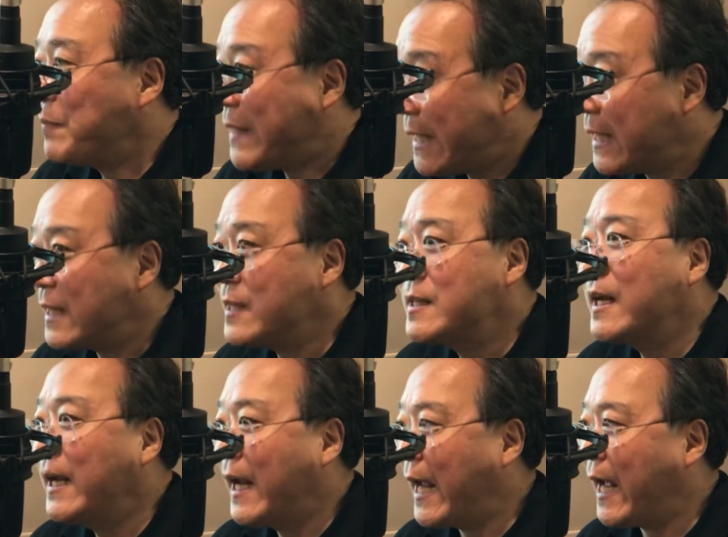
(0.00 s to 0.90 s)
is.
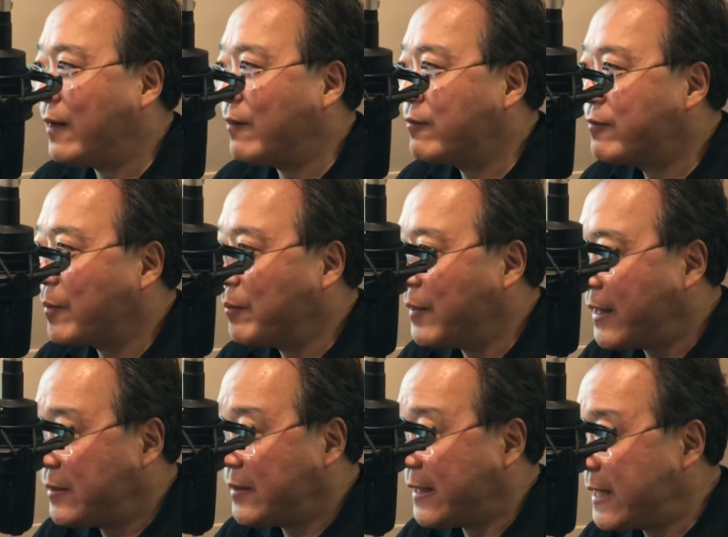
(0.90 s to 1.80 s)
And
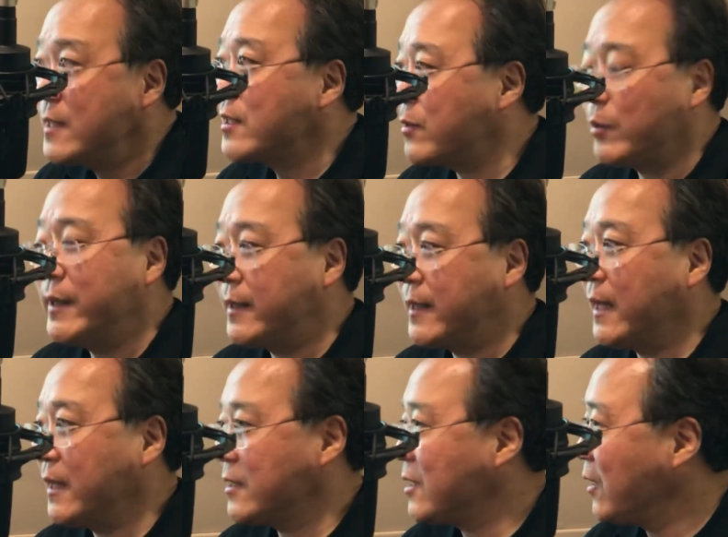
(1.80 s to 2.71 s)
from these three
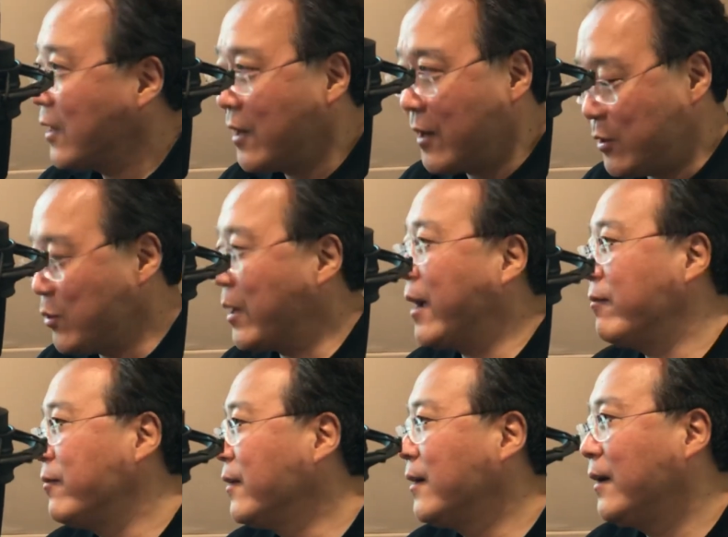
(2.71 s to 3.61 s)
things, you
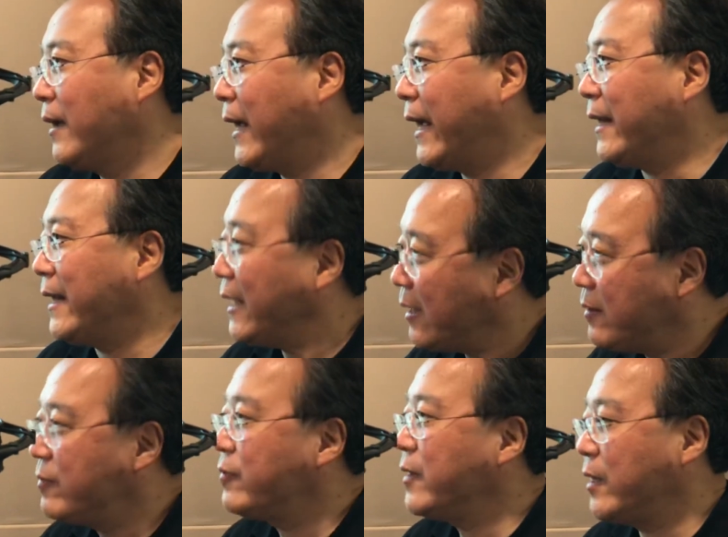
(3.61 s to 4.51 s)
have an
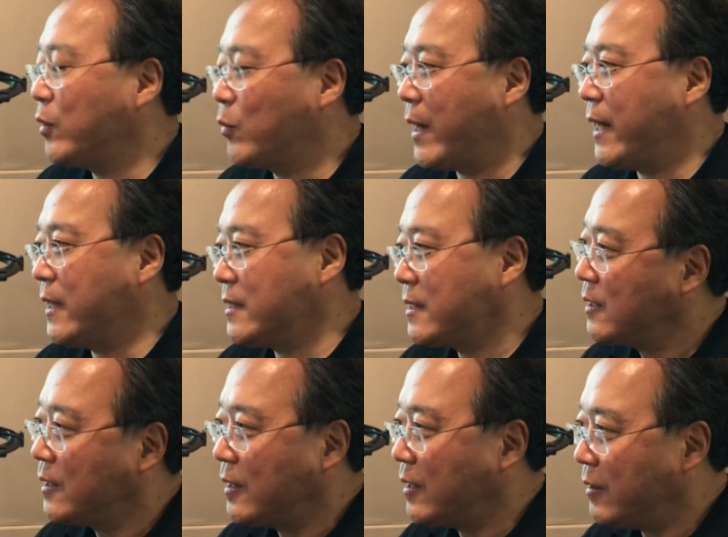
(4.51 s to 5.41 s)
infinite
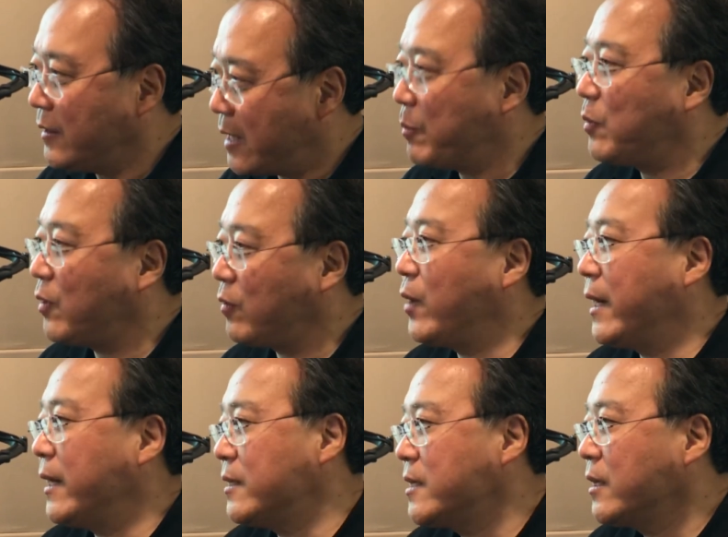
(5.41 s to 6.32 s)
number of
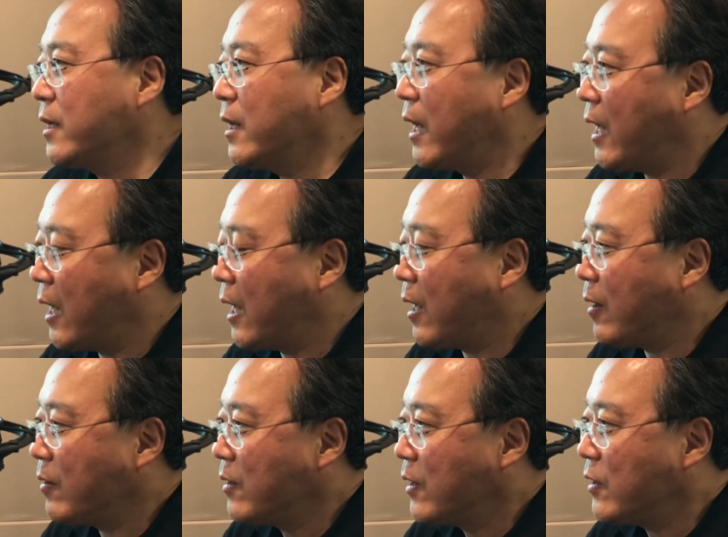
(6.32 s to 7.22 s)
ways
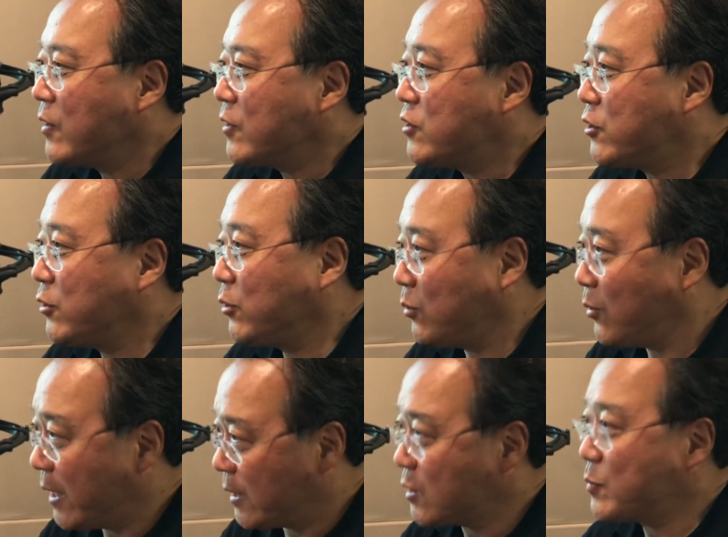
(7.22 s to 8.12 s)
to
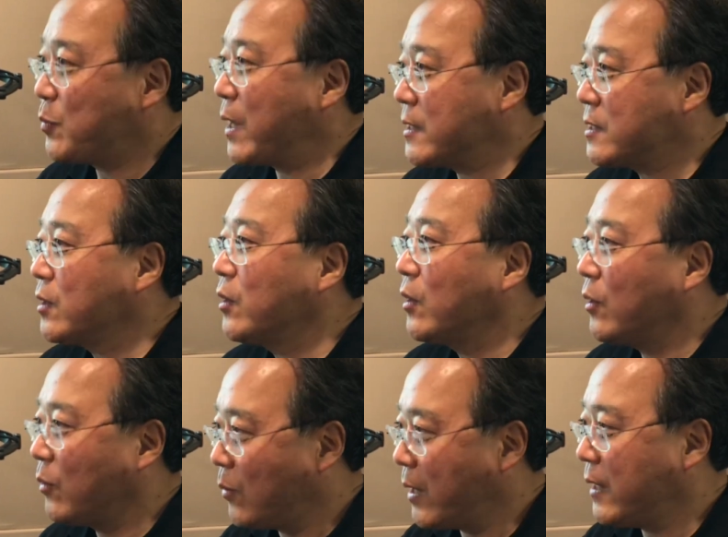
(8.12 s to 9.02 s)
express
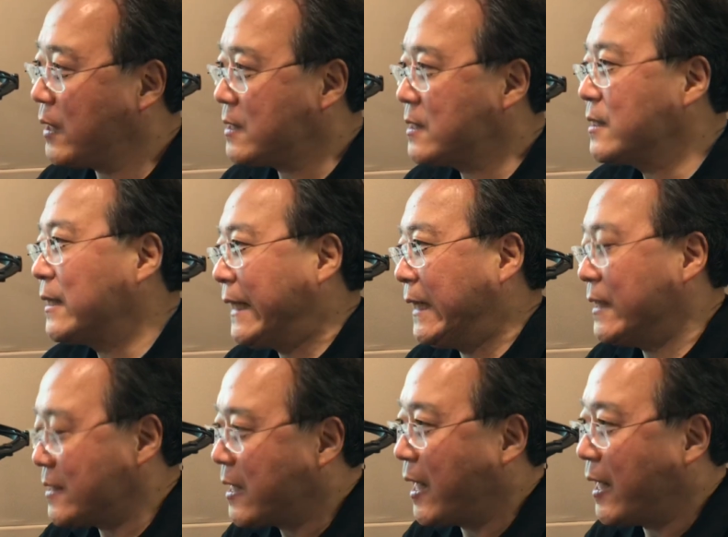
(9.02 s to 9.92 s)
what is
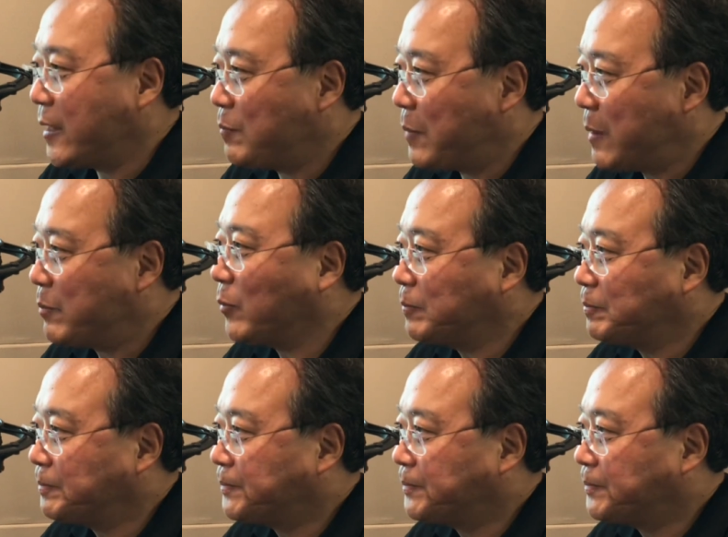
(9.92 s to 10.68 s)
inside people.